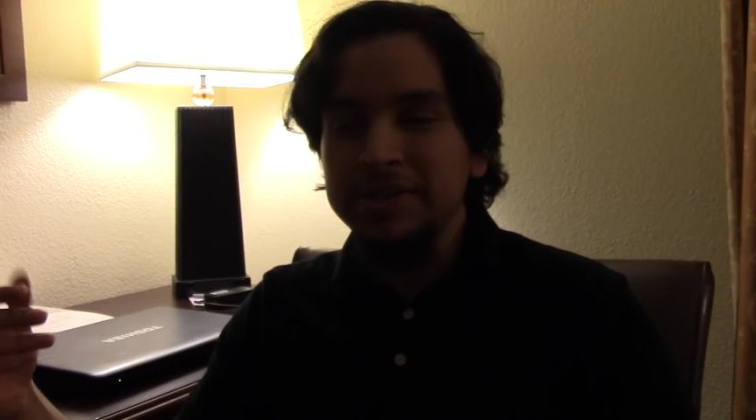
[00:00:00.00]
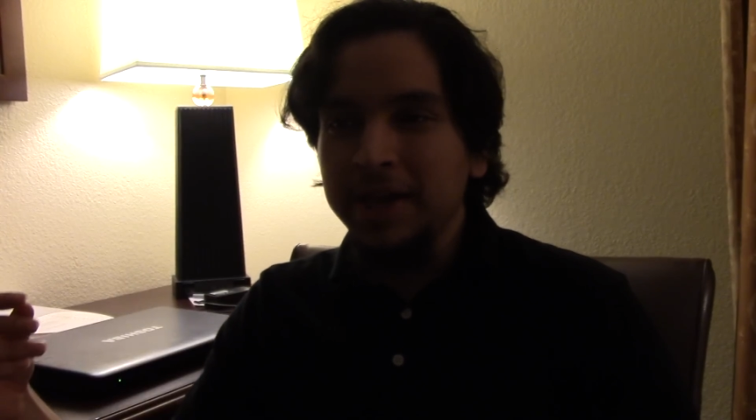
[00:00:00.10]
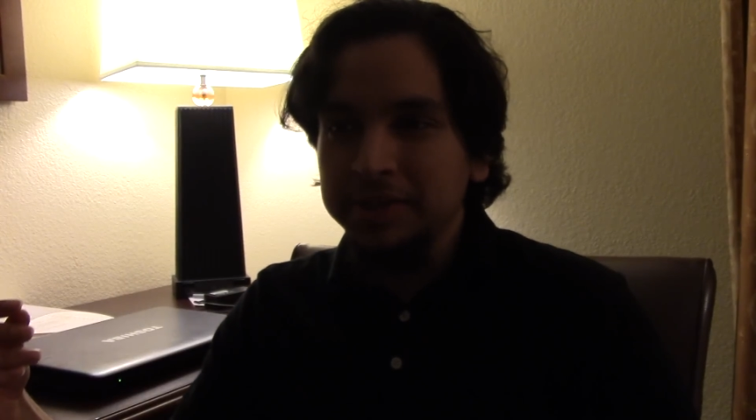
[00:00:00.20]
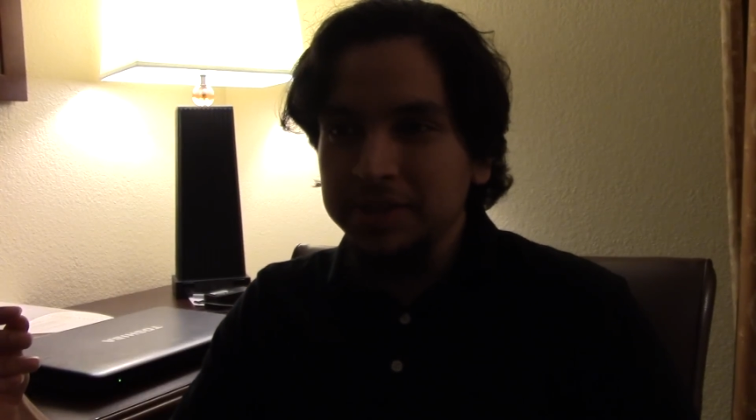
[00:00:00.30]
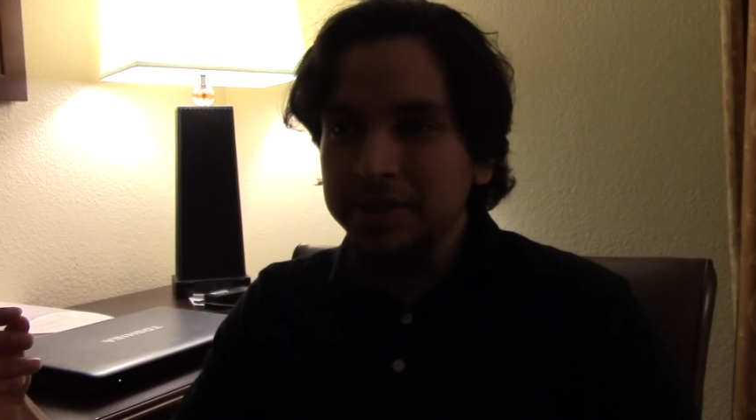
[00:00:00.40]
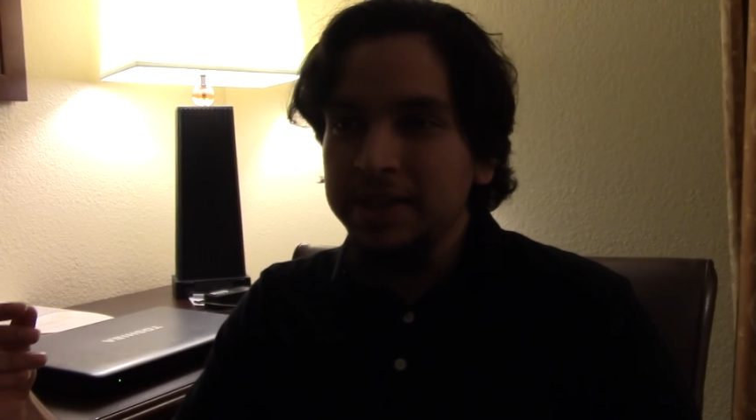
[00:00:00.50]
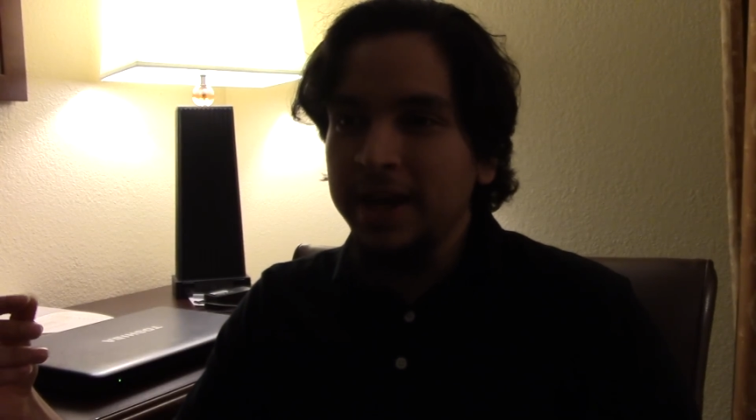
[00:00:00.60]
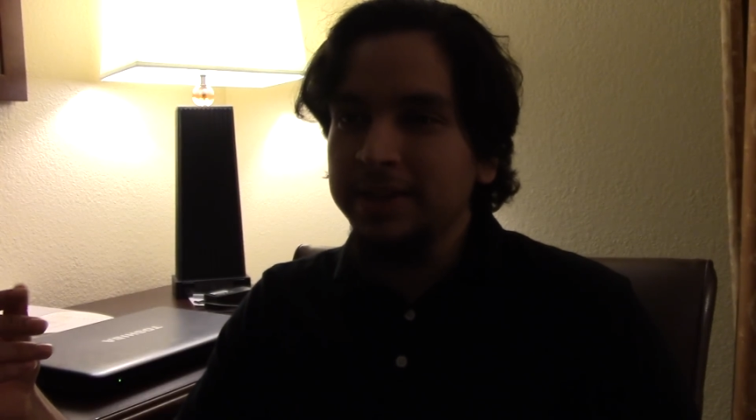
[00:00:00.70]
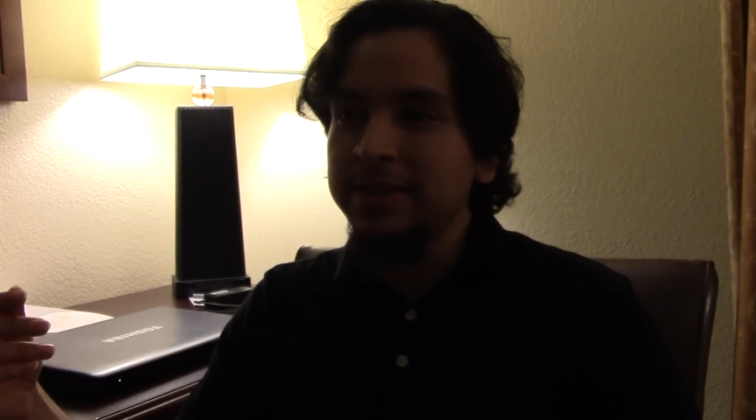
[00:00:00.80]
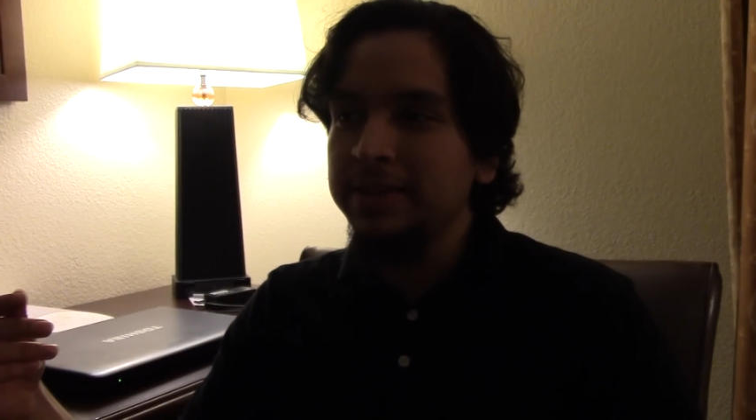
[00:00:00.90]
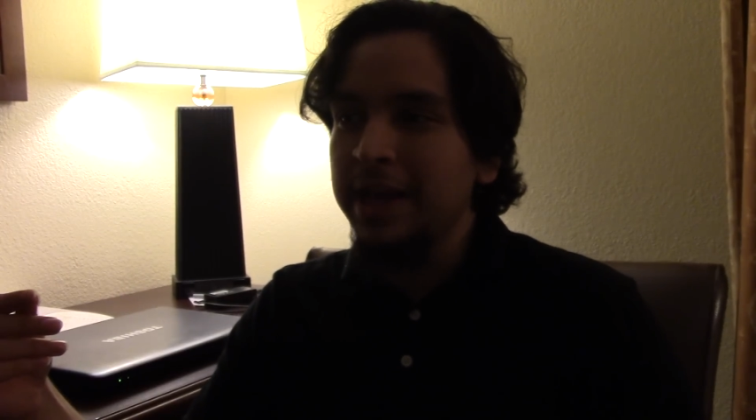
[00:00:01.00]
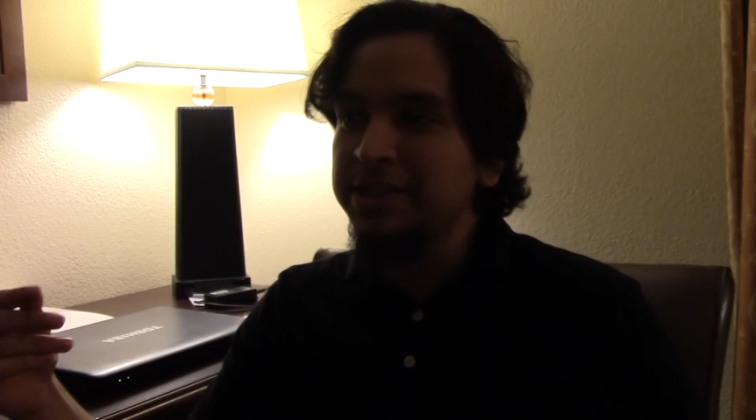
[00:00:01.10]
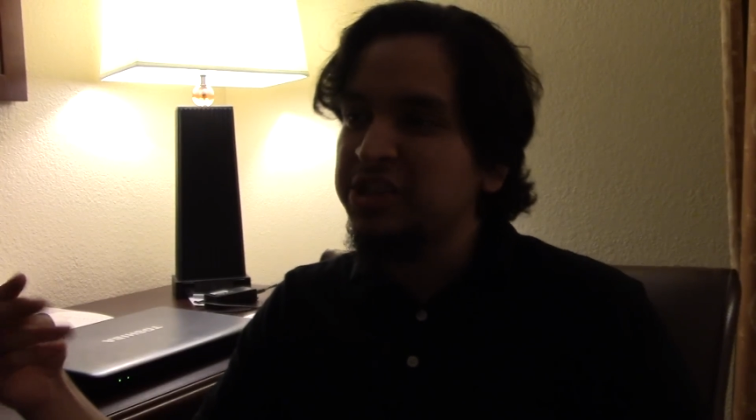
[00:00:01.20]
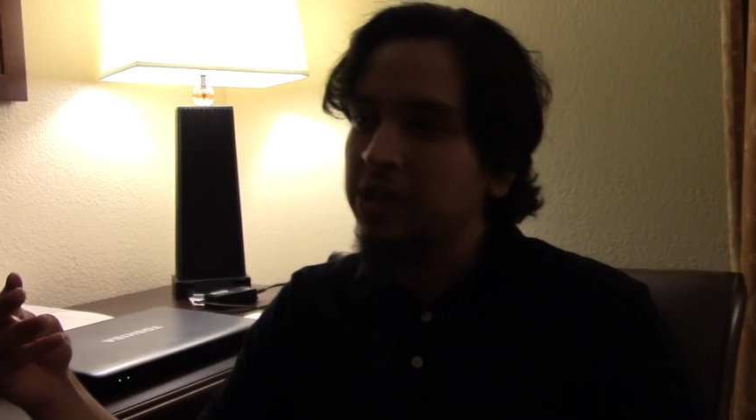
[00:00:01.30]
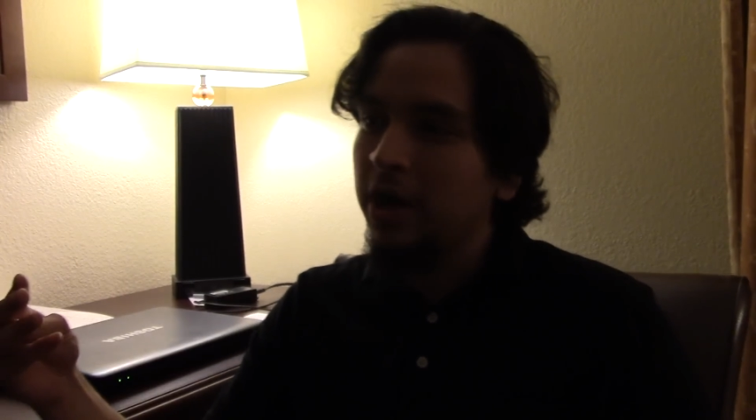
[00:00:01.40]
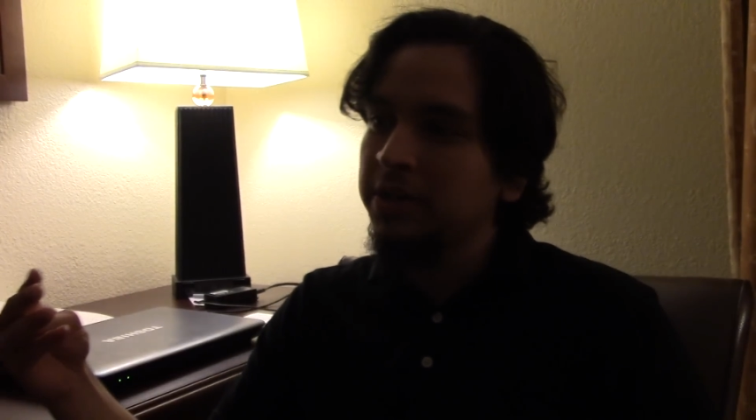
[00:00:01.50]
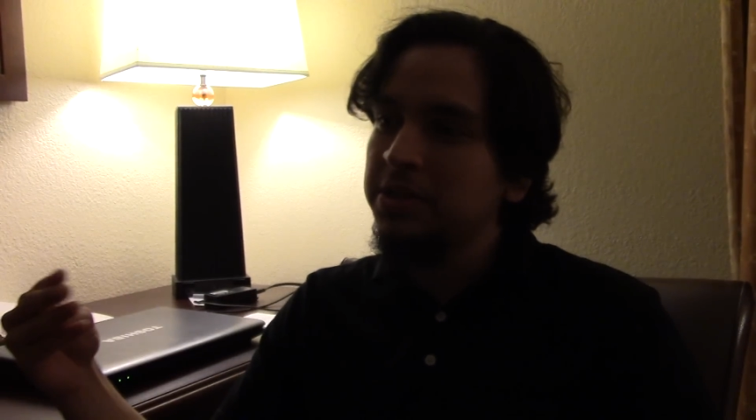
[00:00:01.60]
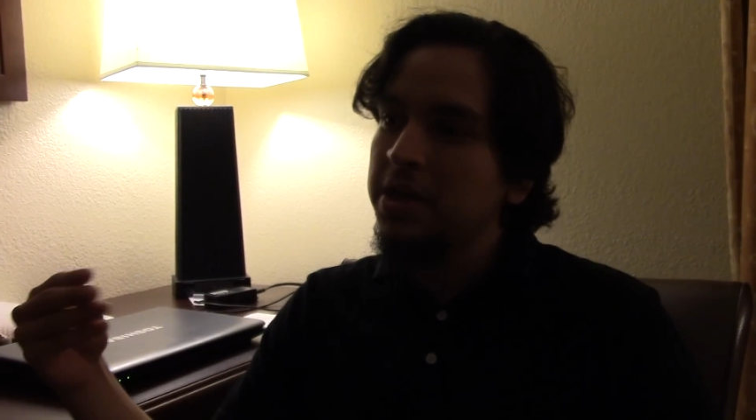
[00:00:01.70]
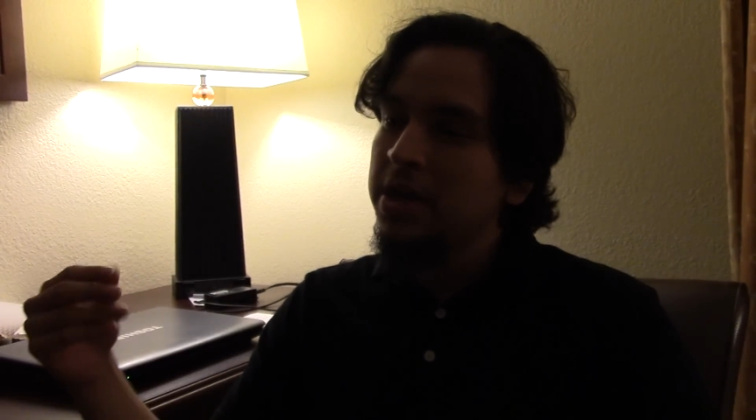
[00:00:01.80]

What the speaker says: texted that they sucked.